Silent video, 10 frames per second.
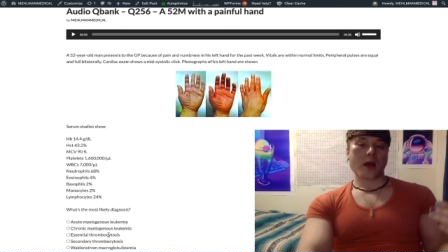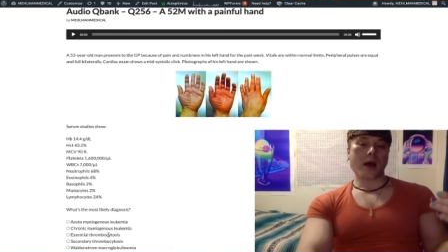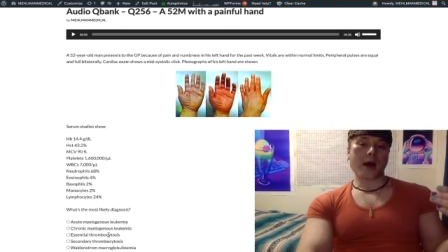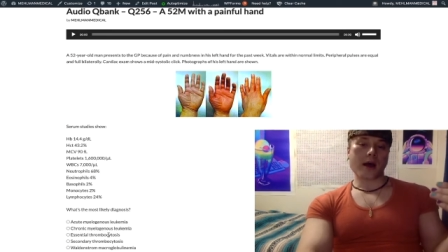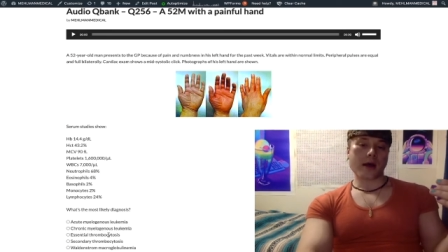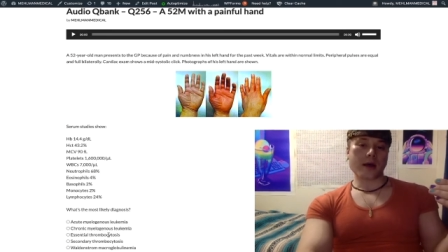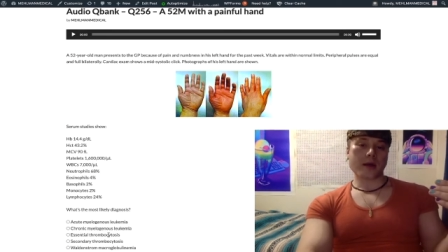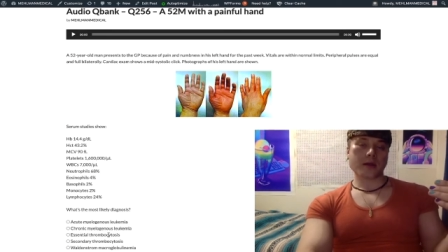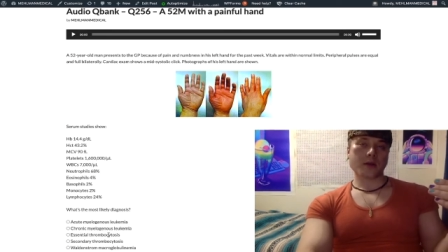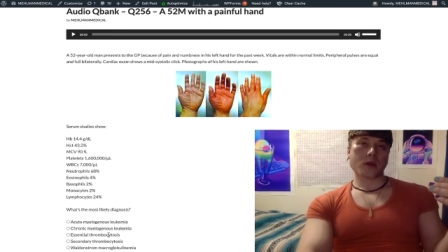uh,
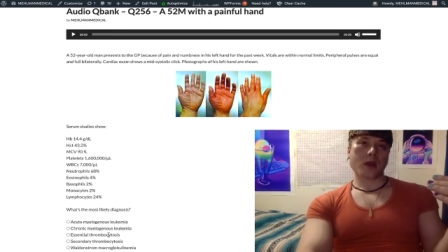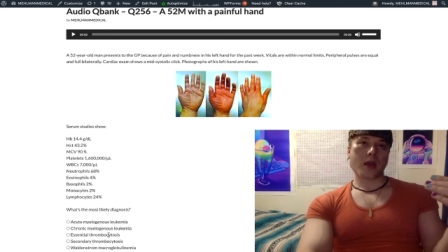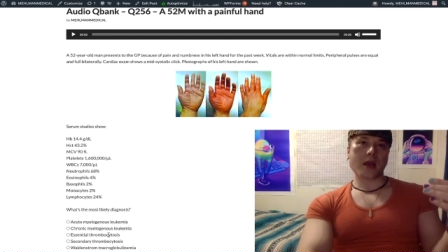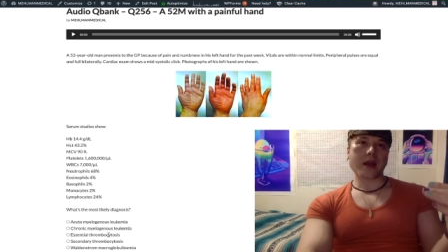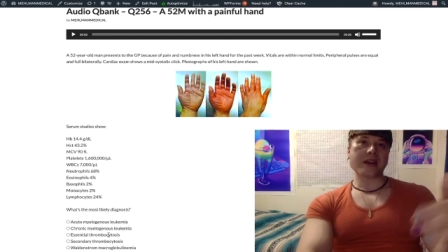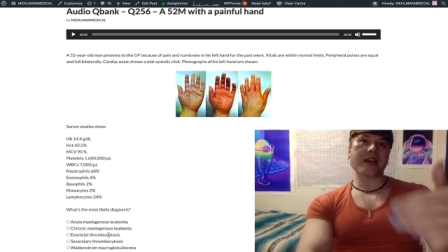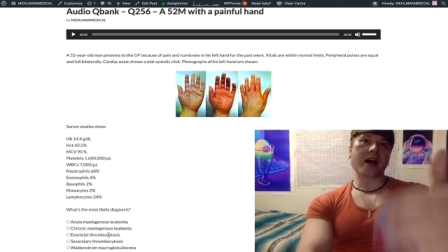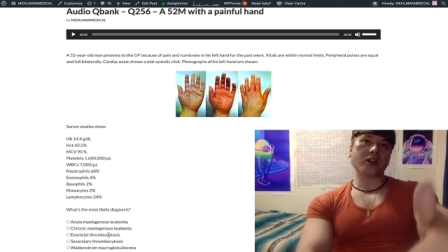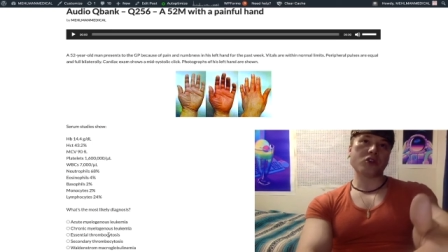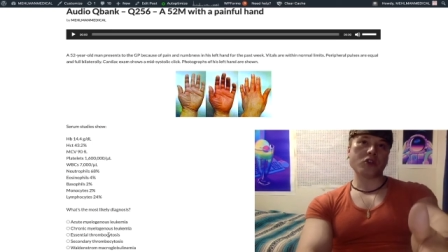an
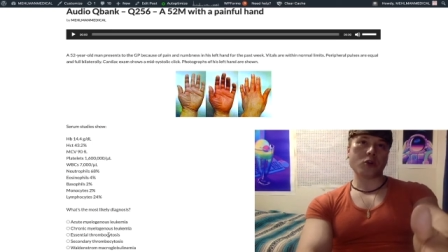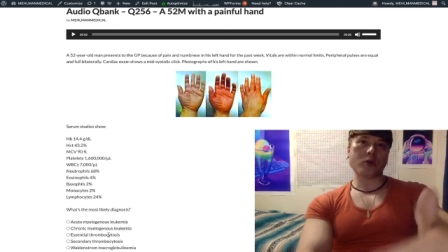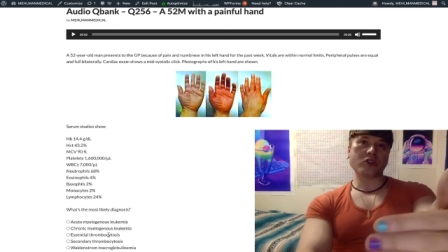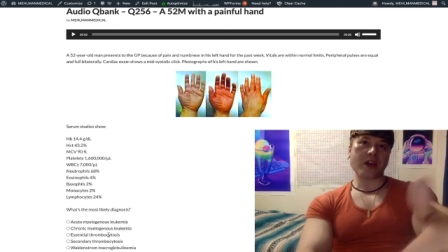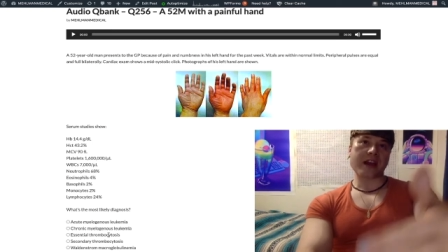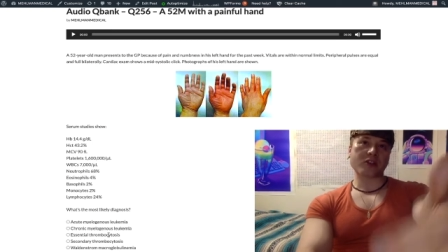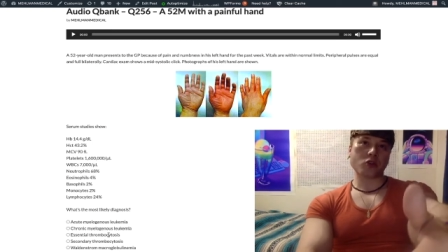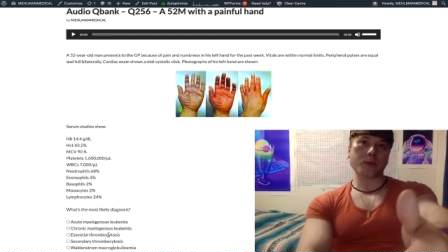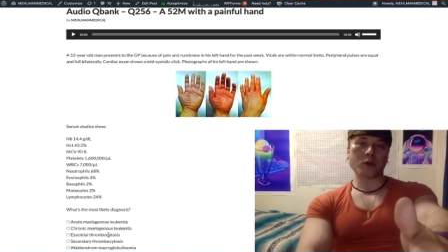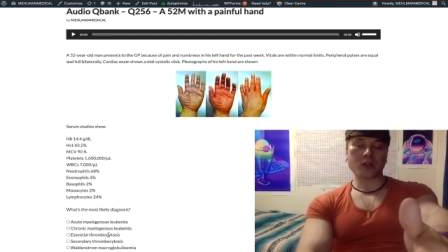etiology due to a
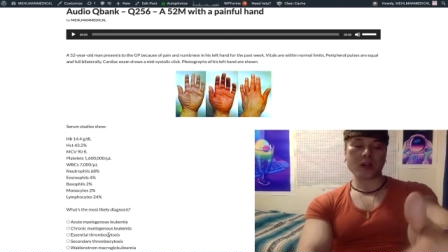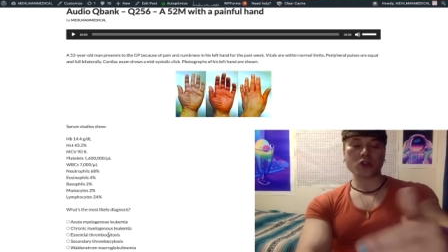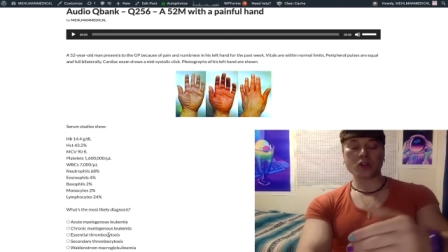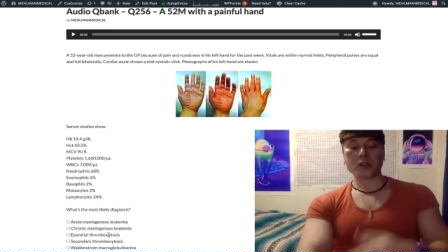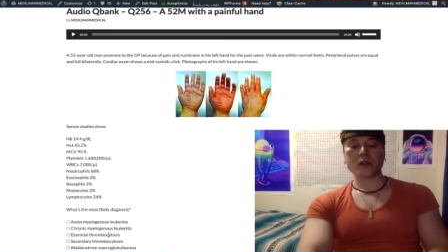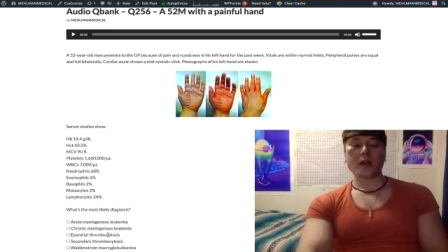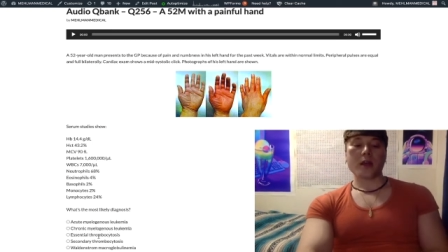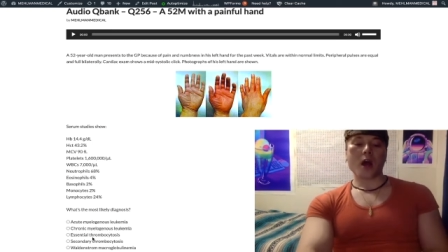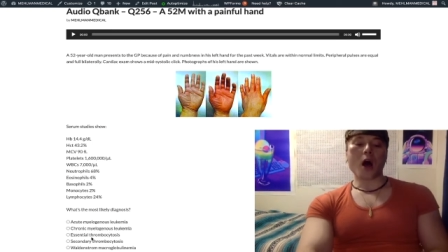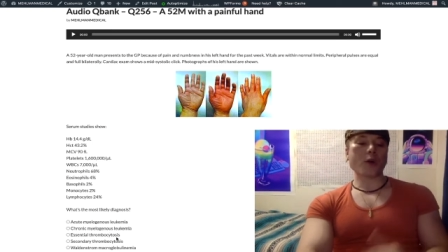JAK2 mutation
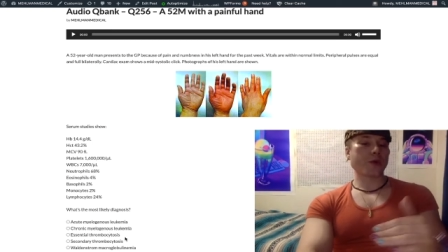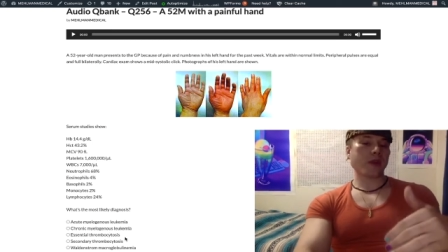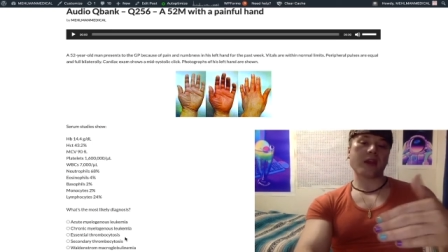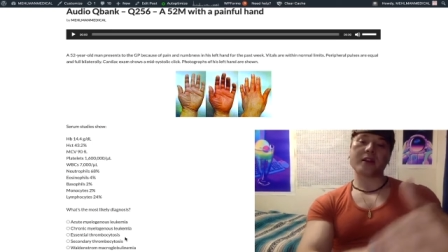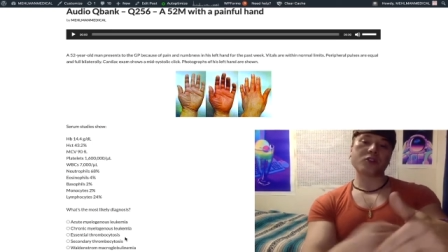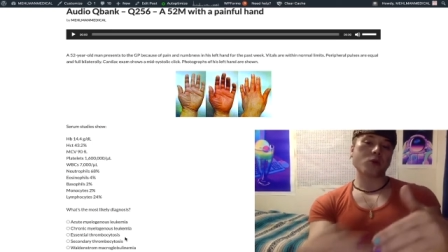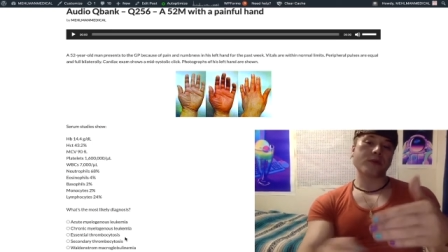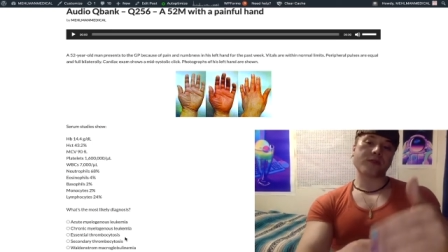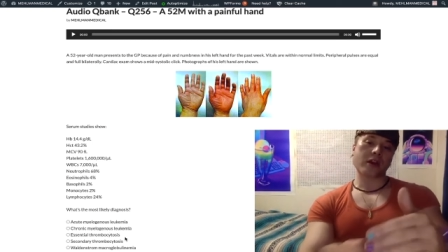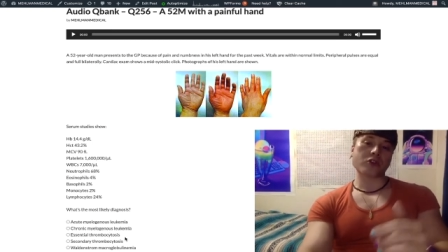unrelated to
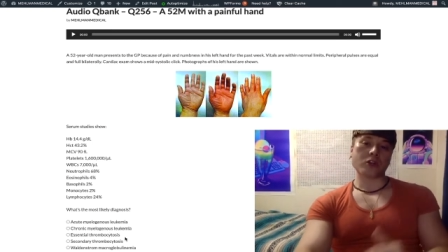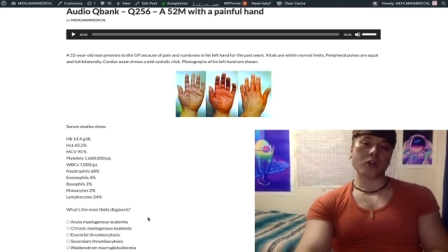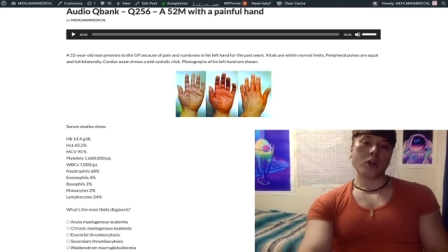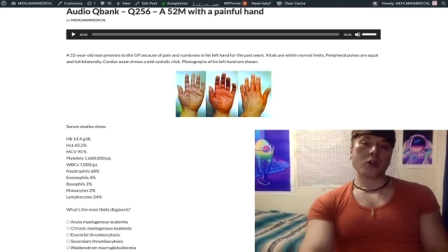infection.